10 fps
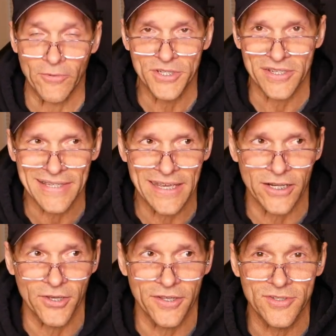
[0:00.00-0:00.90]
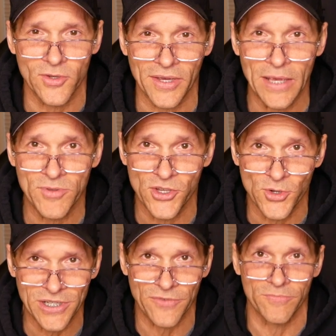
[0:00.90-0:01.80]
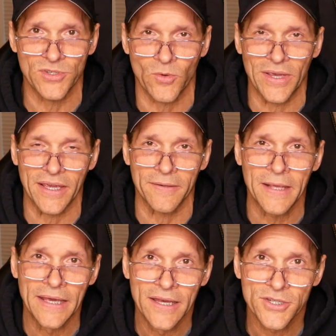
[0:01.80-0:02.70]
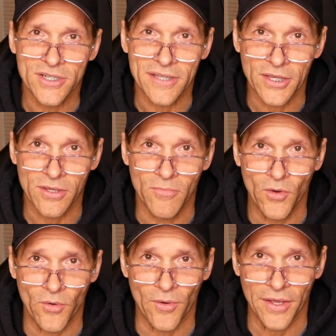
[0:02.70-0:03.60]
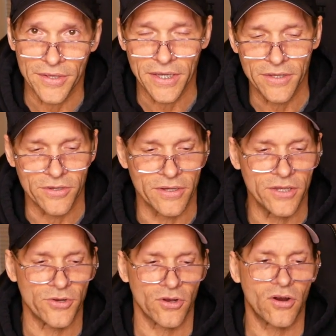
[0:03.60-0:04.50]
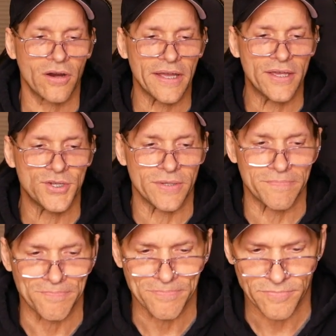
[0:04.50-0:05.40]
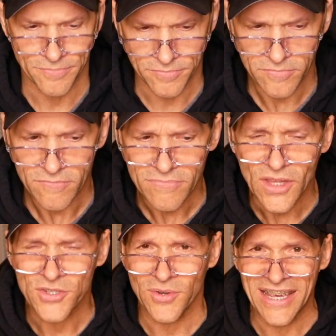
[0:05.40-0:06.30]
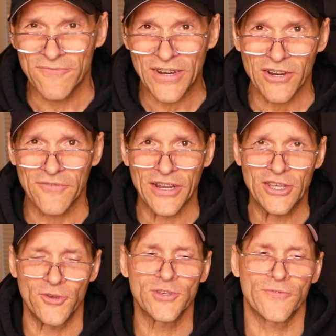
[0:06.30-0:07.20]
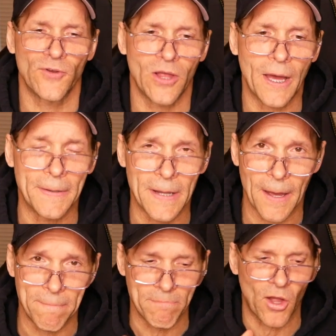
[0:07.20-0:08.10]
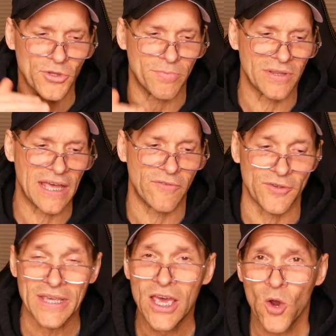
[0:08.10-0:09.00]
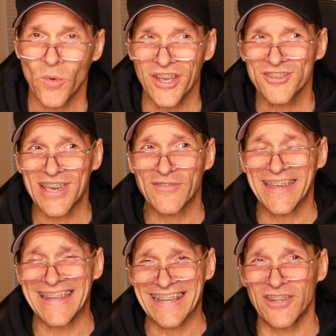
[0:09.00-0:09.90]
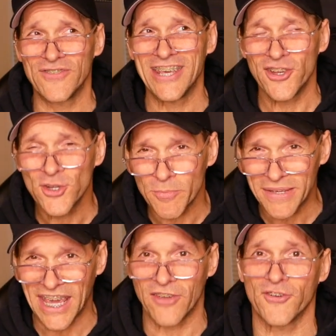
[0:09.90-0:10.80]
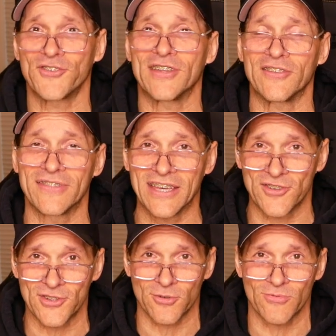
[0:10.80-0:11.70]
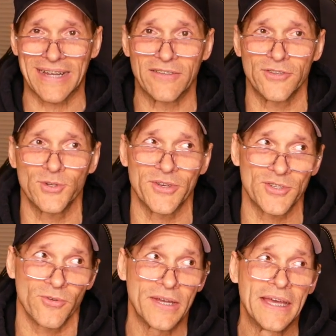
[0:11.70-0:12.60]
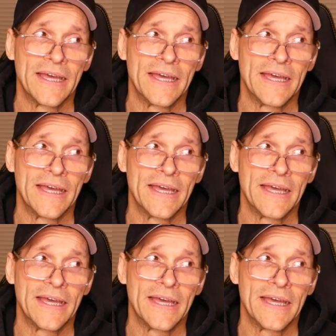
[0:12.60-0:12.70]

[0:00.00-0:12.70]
which is kind of good, so it keeps the joints from squeaking, just like the motor oil in your car engine. So again, very, very useful on multiple levels. We also have connective tissue behaviors that surround the joint. So